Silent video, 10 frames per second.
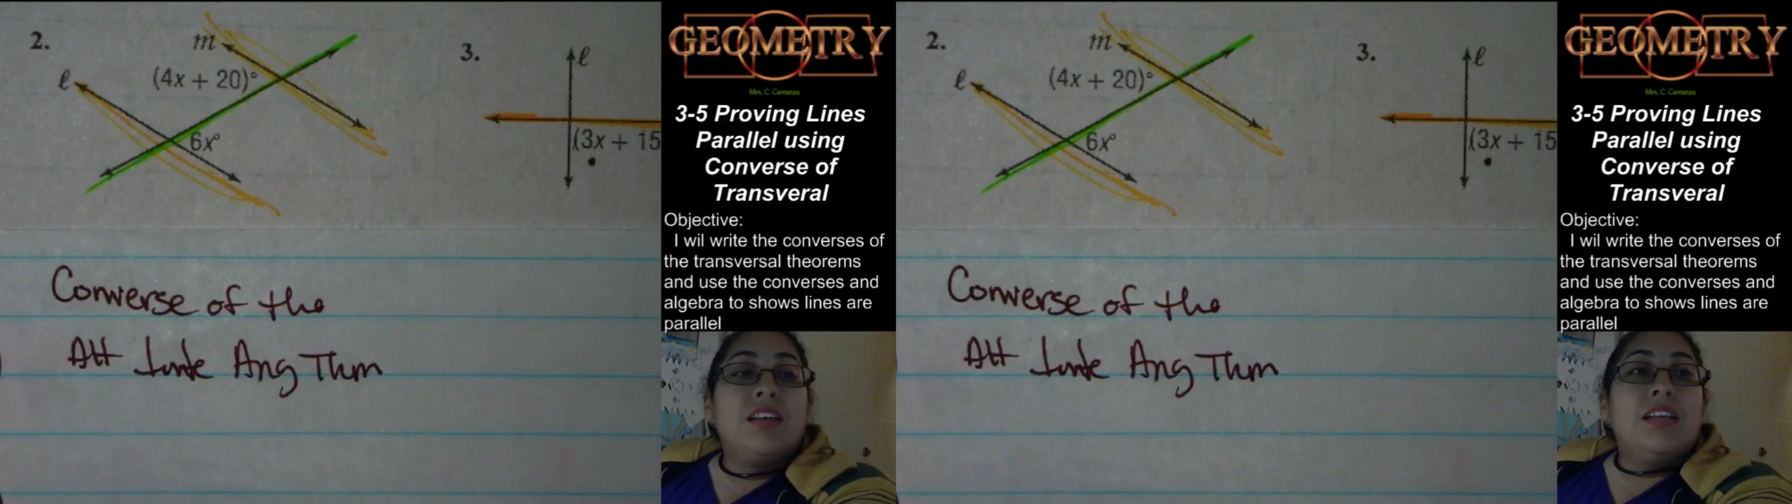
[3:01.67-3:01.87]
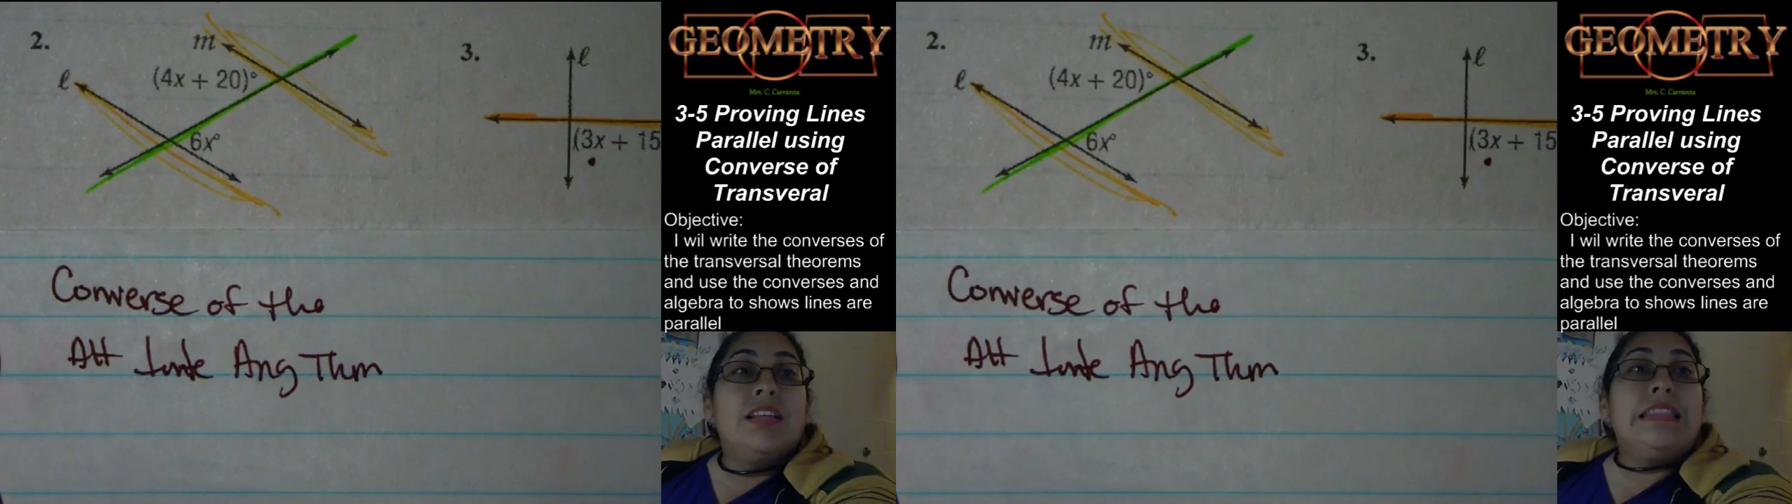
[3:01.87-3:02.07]

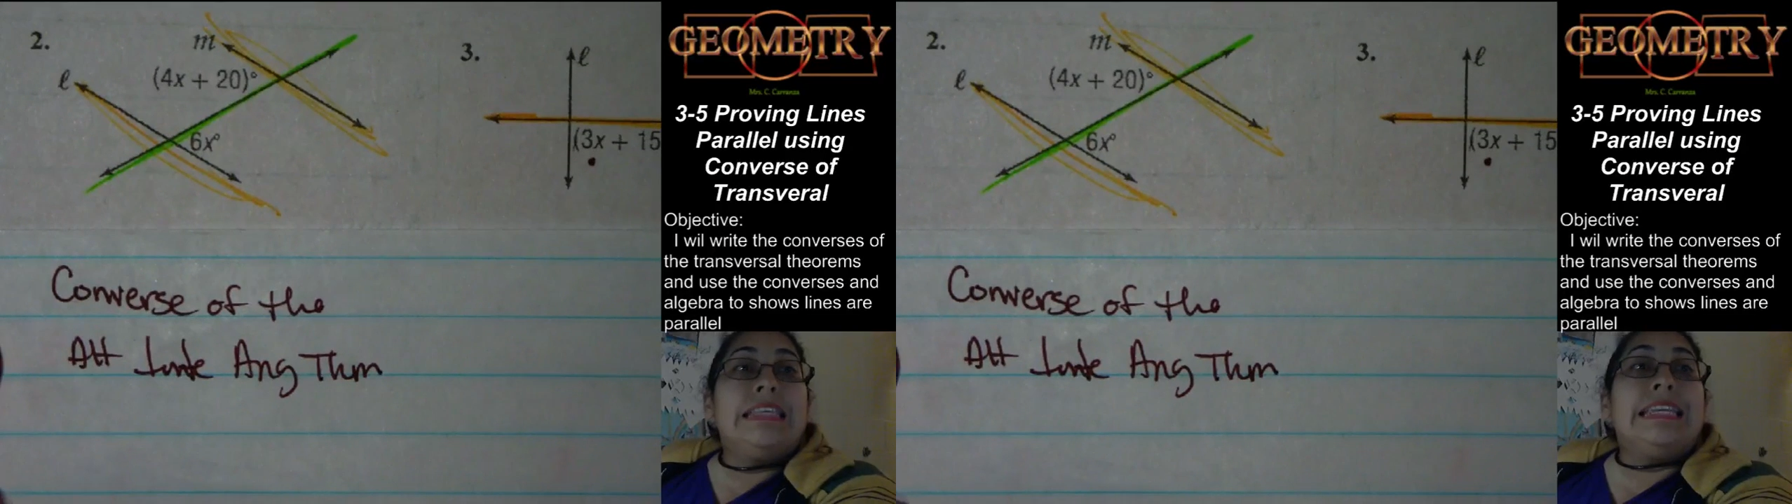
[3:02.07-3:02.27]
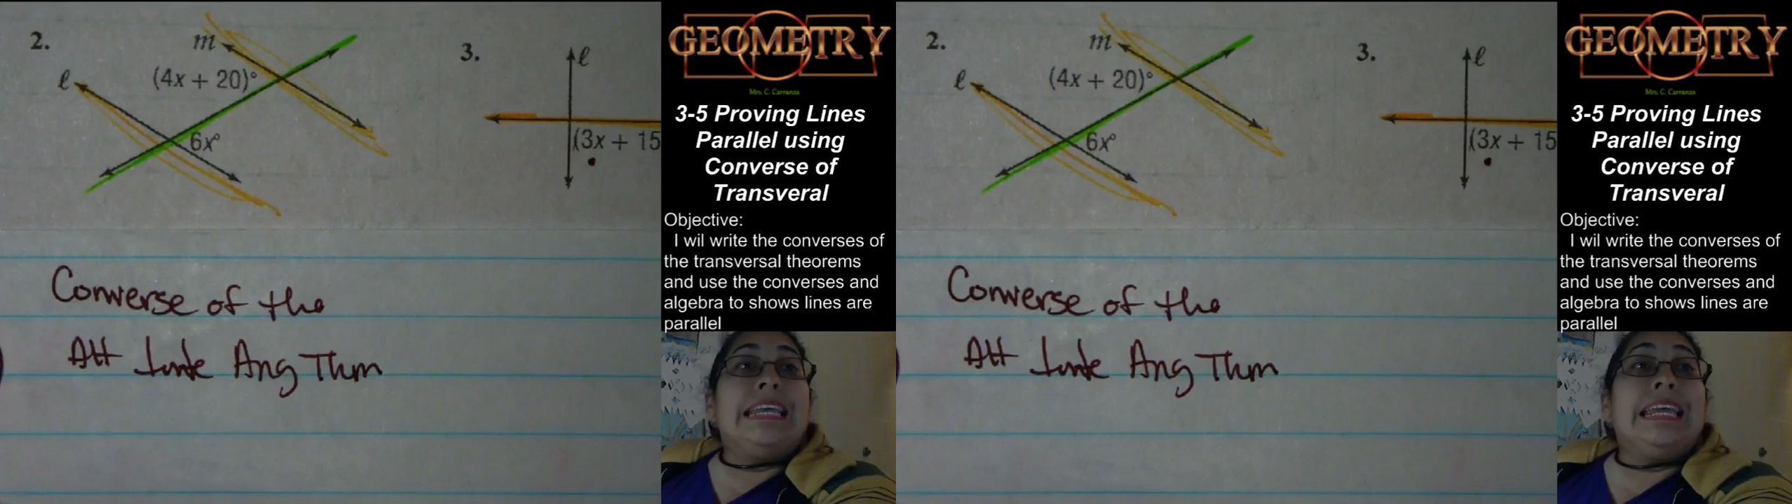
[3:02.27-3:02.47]
That
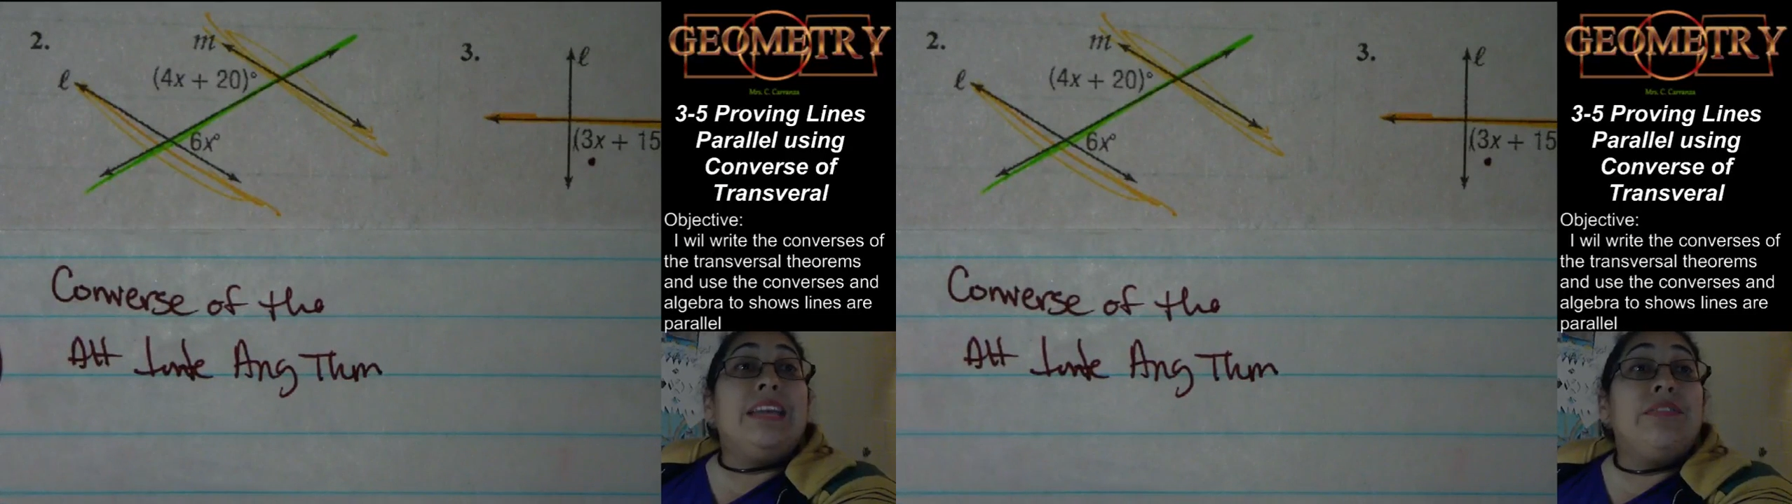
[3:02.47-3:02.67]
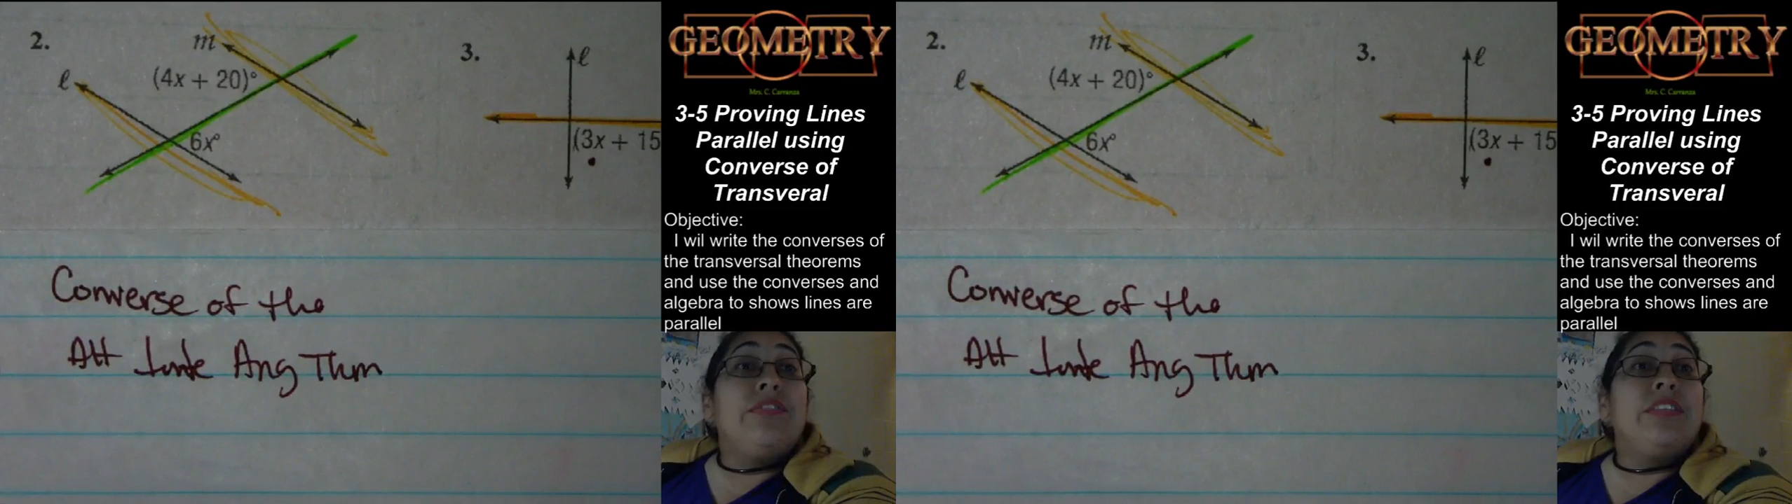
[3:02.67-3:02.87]
if
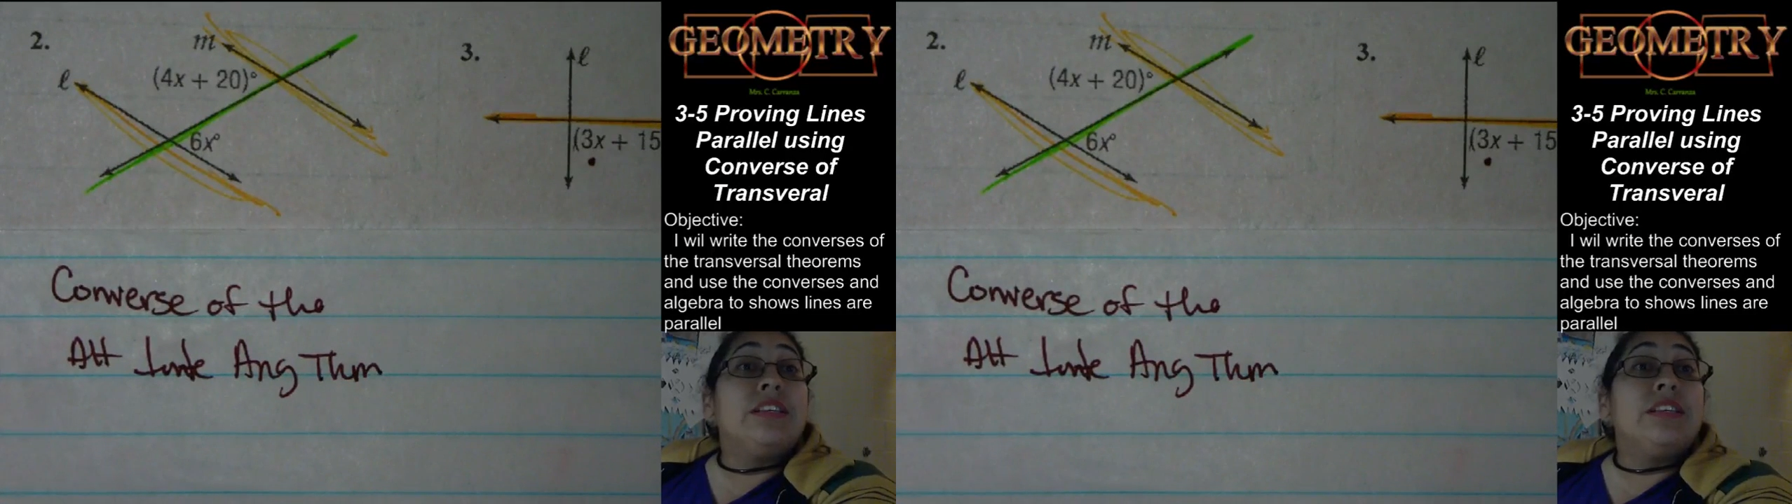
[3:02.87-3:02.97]
these